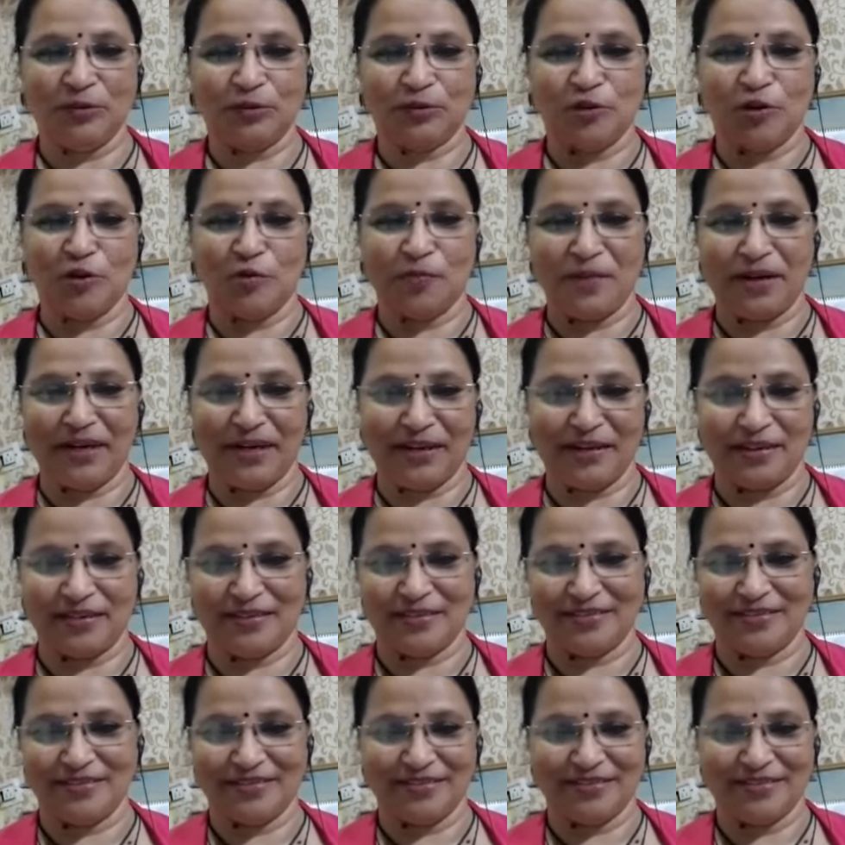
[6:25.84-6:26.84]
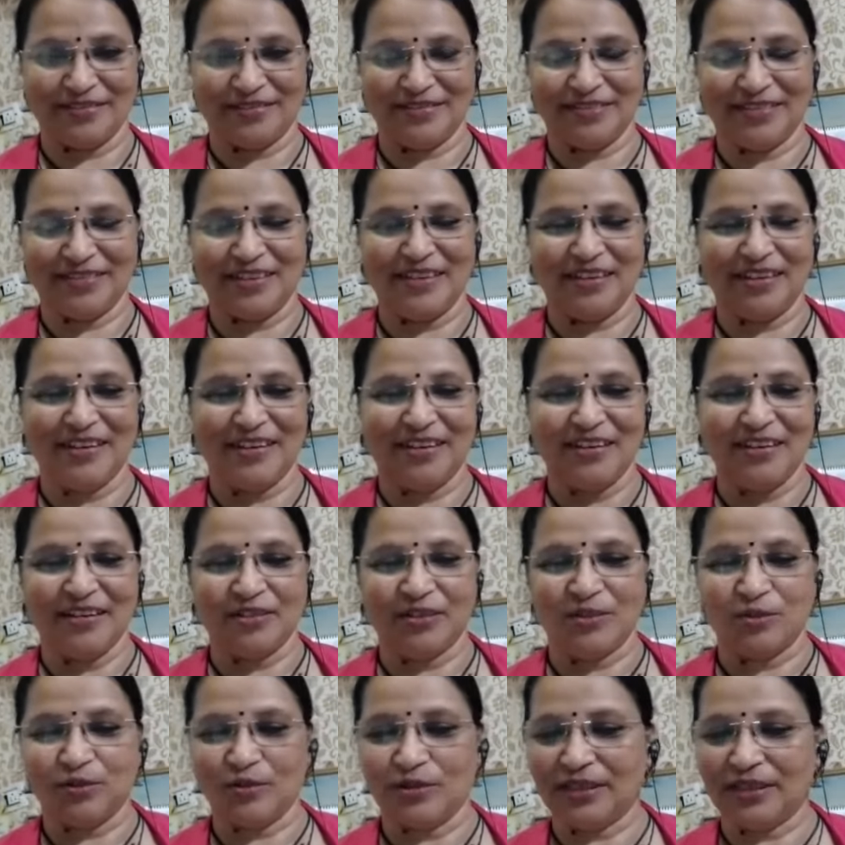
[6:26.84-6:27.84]
common.
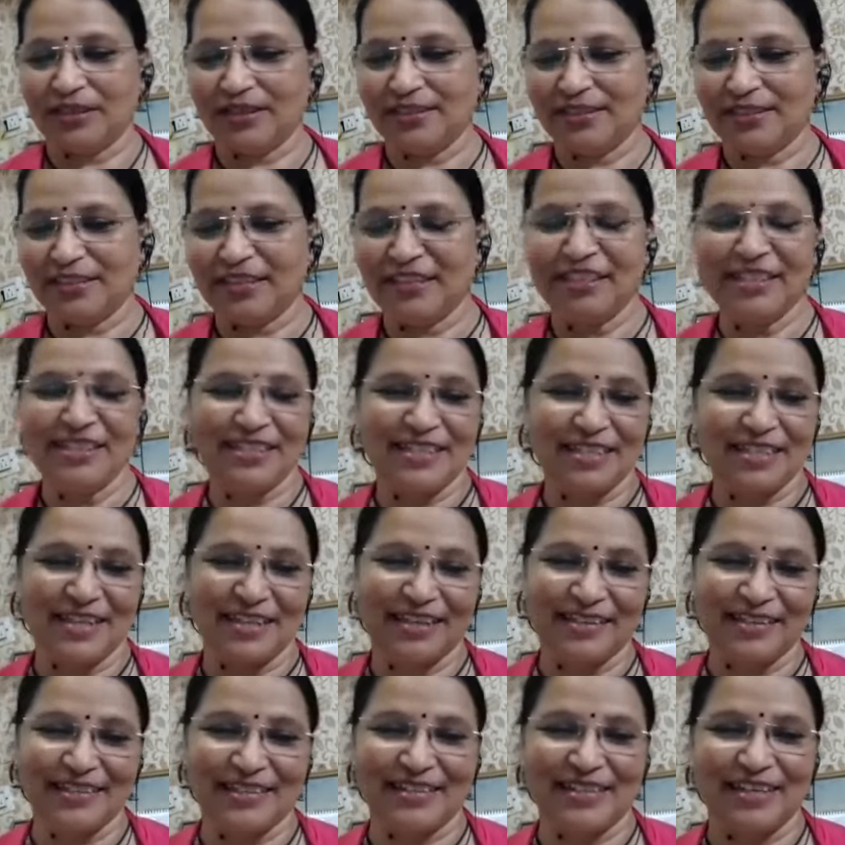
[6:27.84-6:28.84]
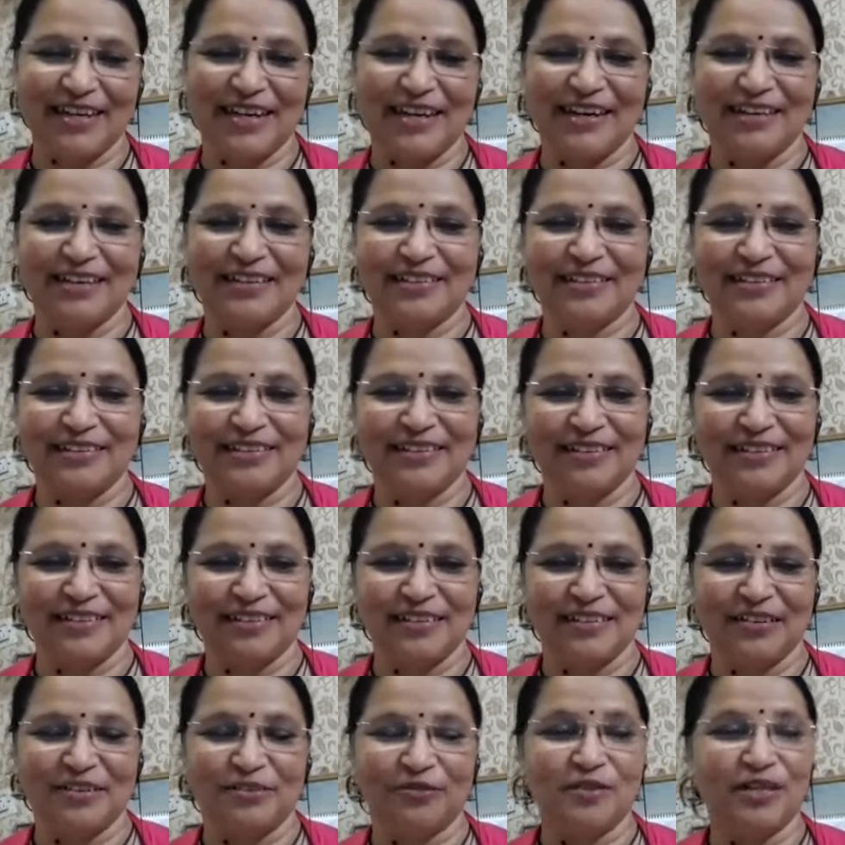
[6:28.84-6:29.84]
So the genie says that
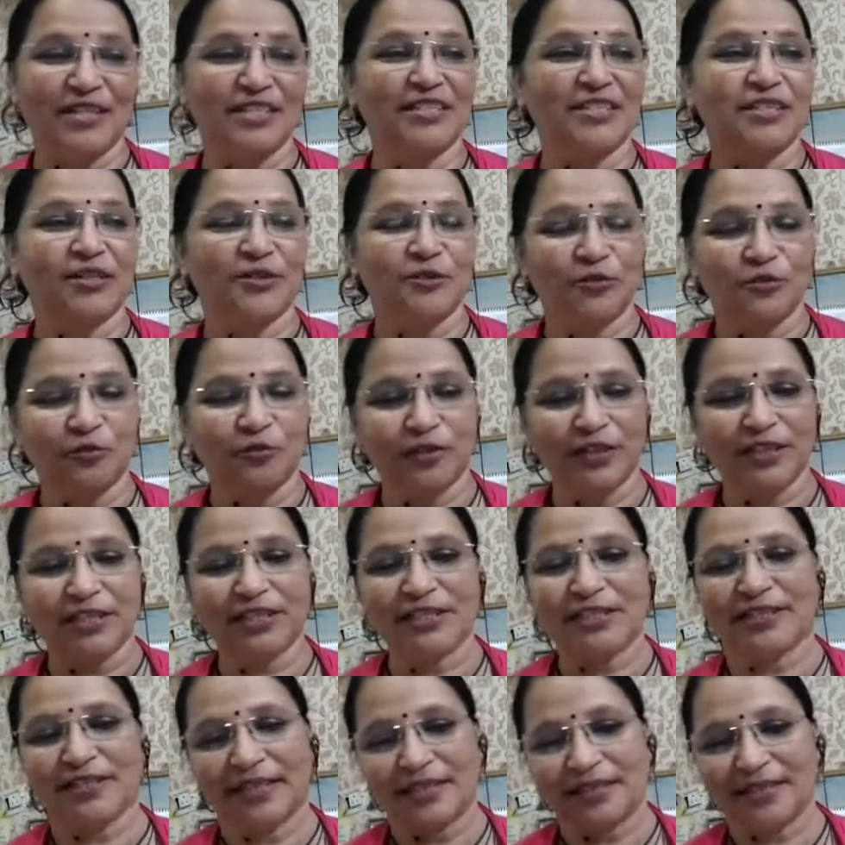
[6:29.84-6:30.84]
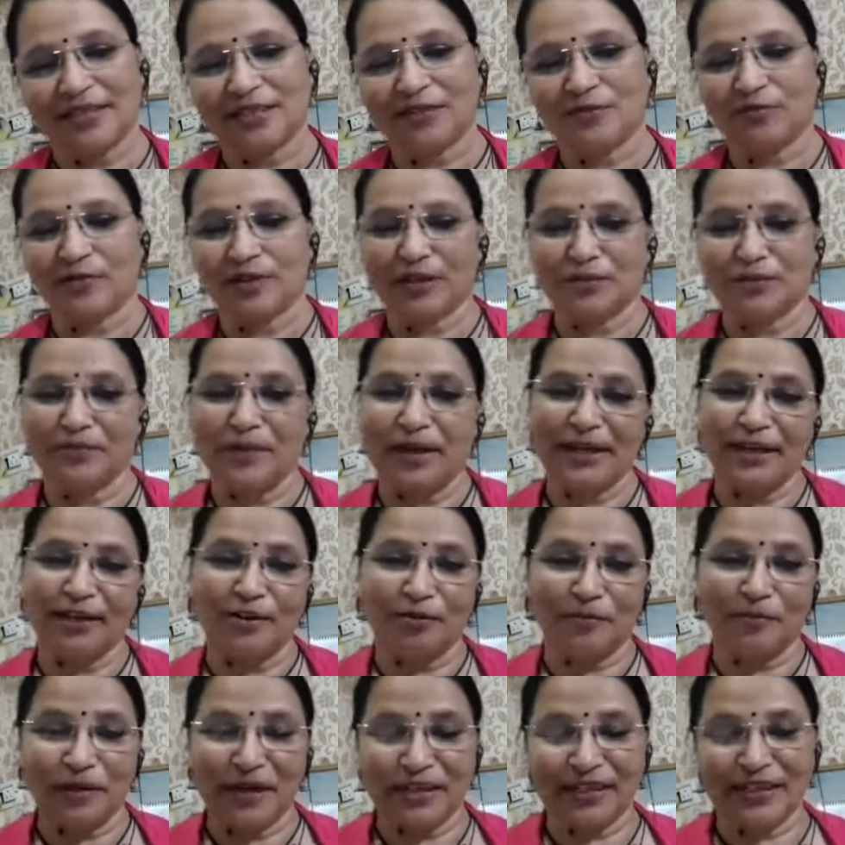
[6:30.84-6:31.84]
once you wish, that is what my
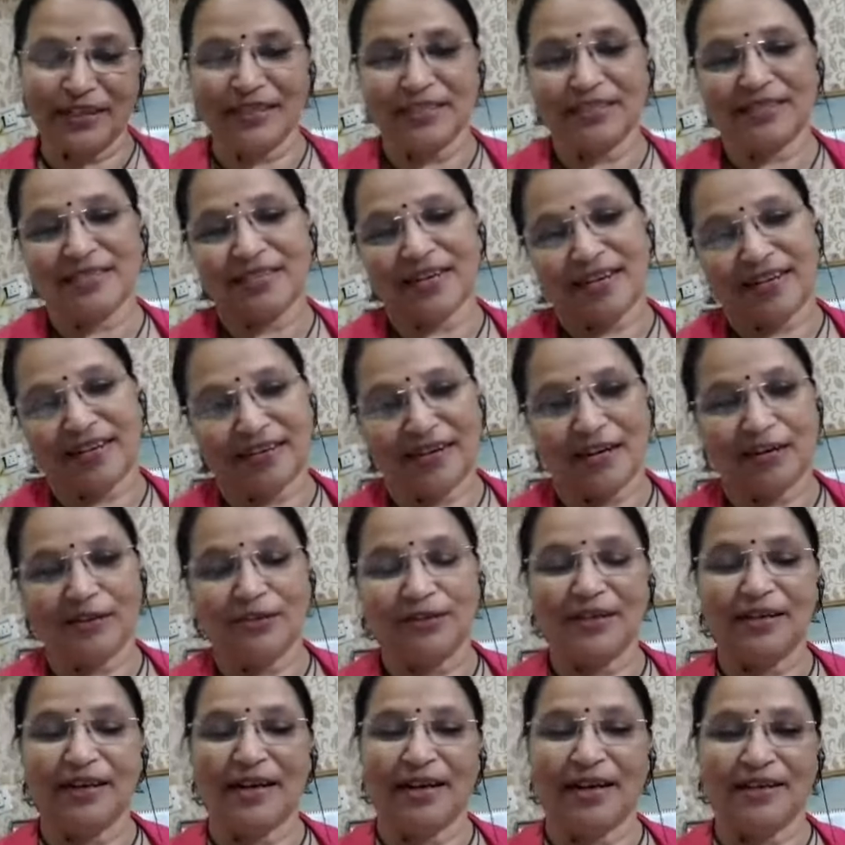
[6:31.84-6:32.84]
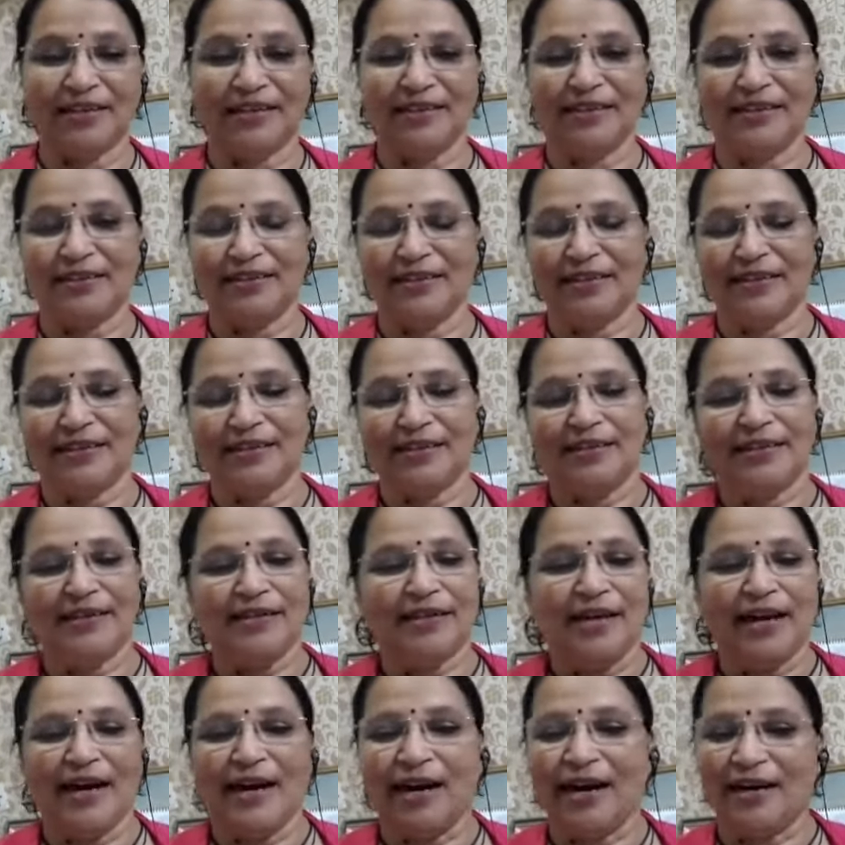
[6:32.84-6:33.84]
command is, and I
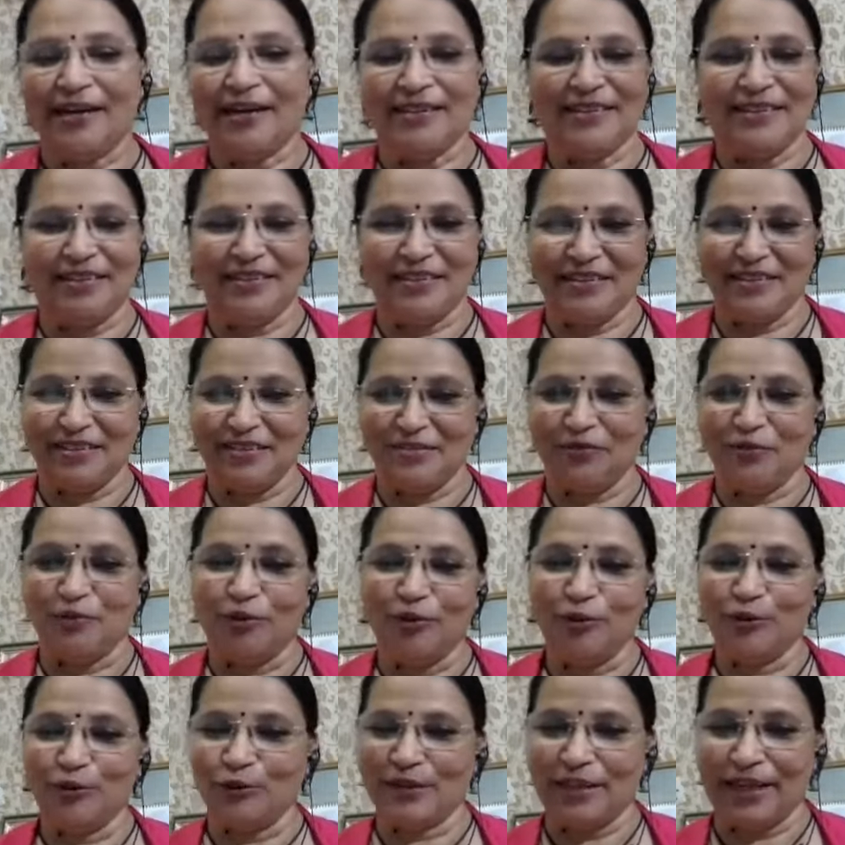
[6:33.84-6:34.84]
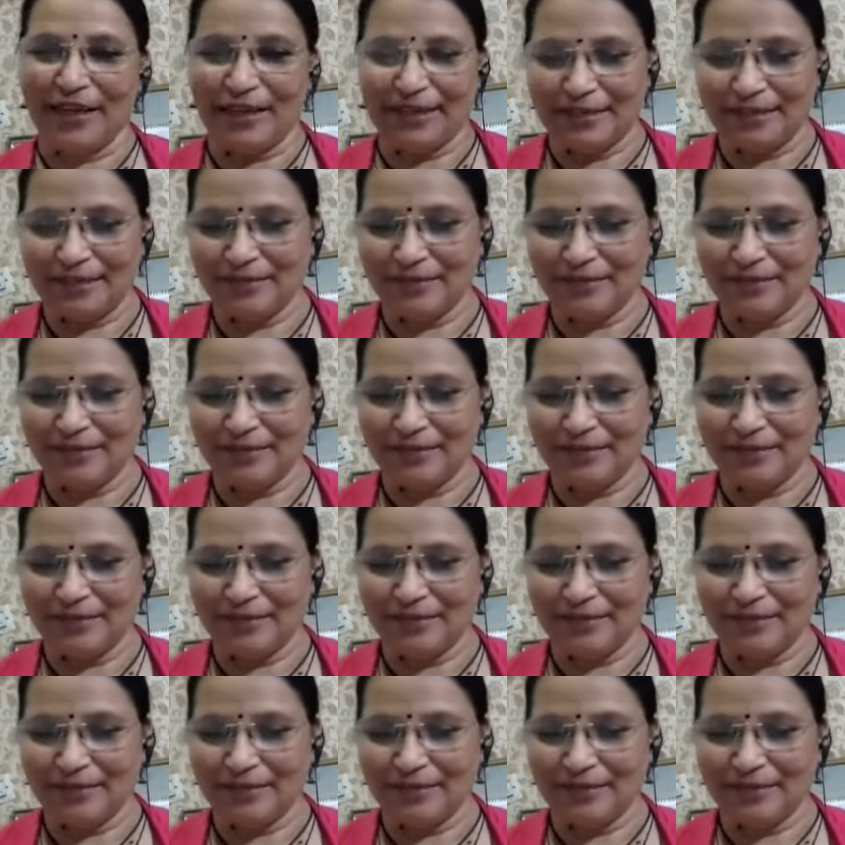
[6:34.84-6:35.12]
follow that.